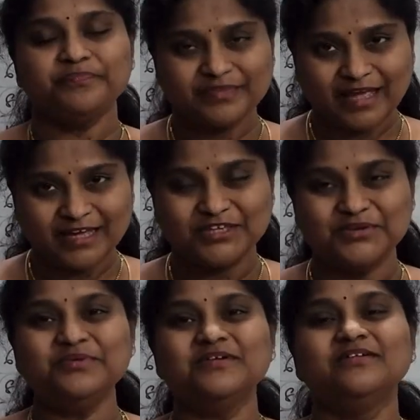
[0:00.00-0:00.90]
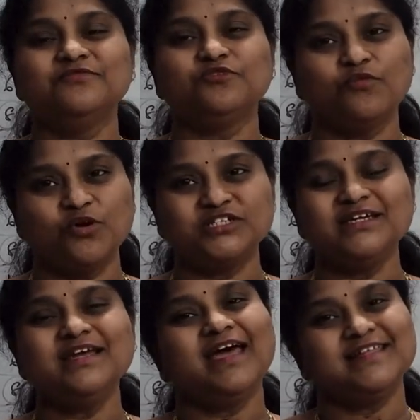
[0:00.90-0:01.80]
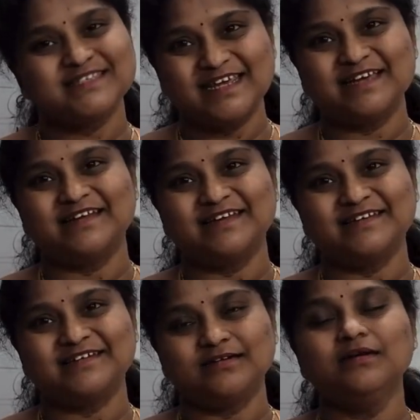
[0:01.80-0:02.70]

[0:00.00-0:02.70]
Thank you for watching and stay connected.